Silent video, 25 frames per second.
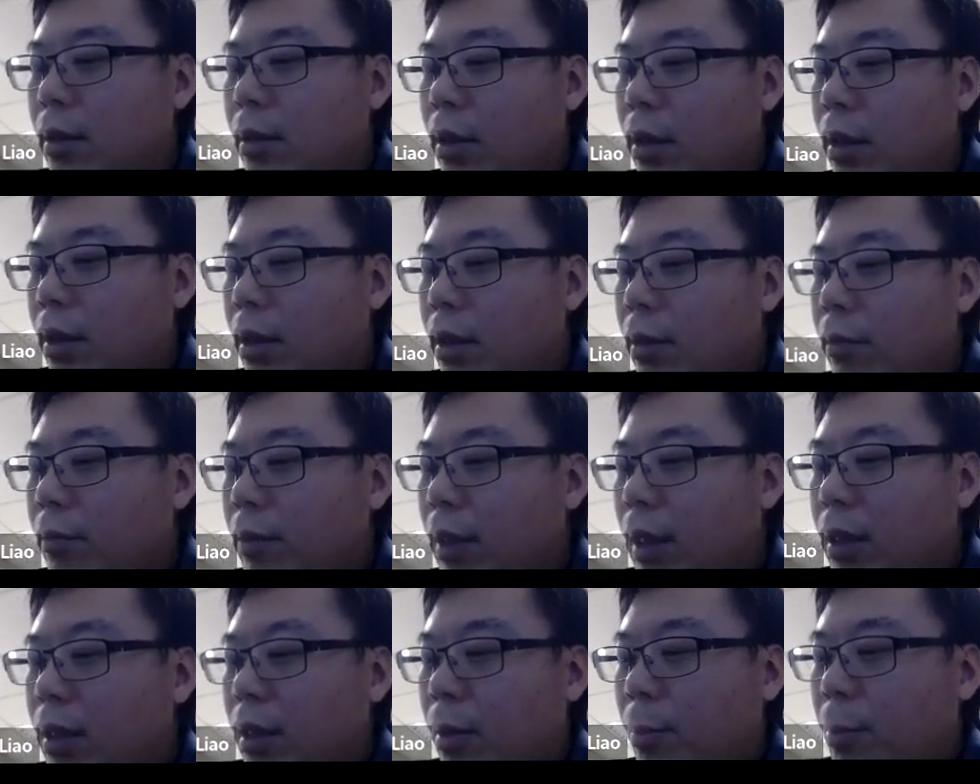a
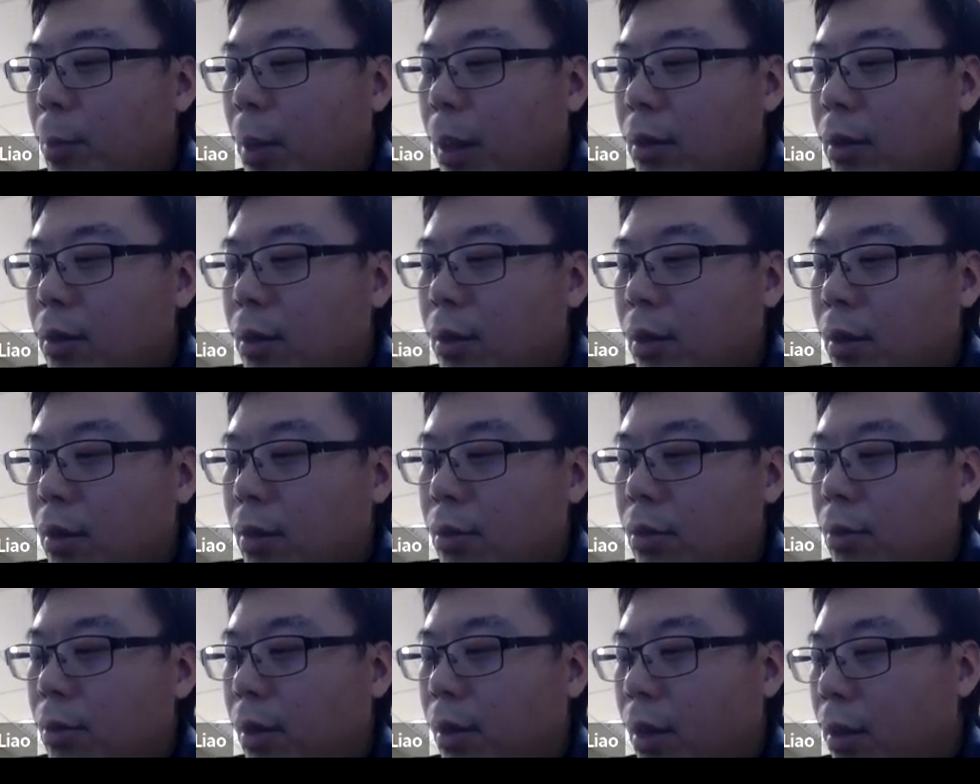vector
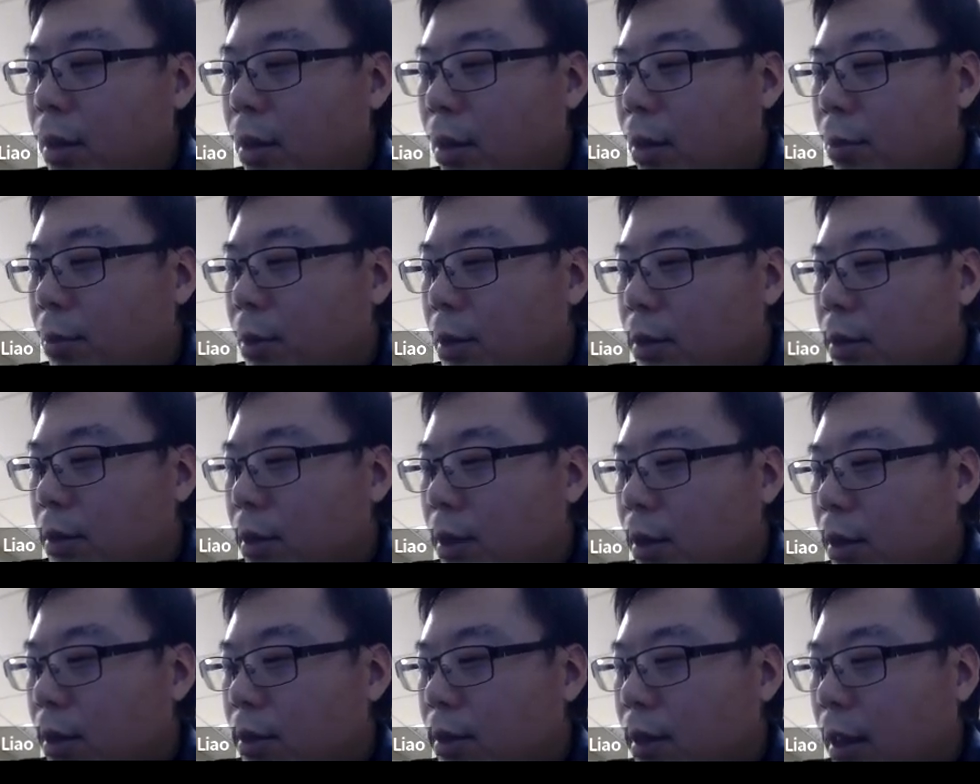bundle together with
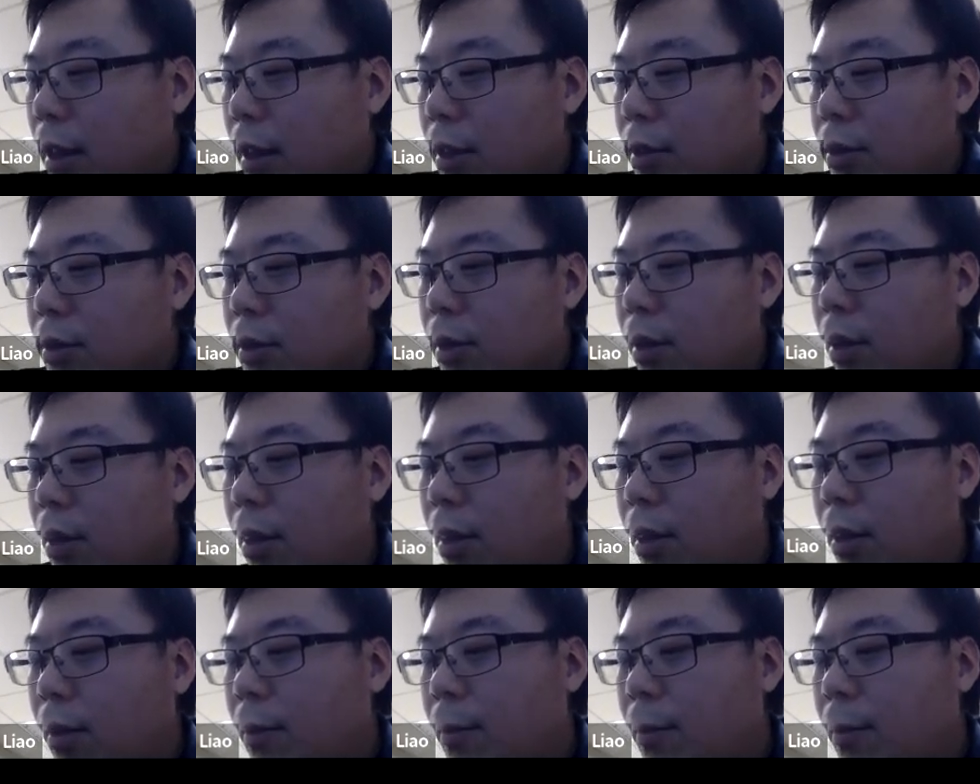a section.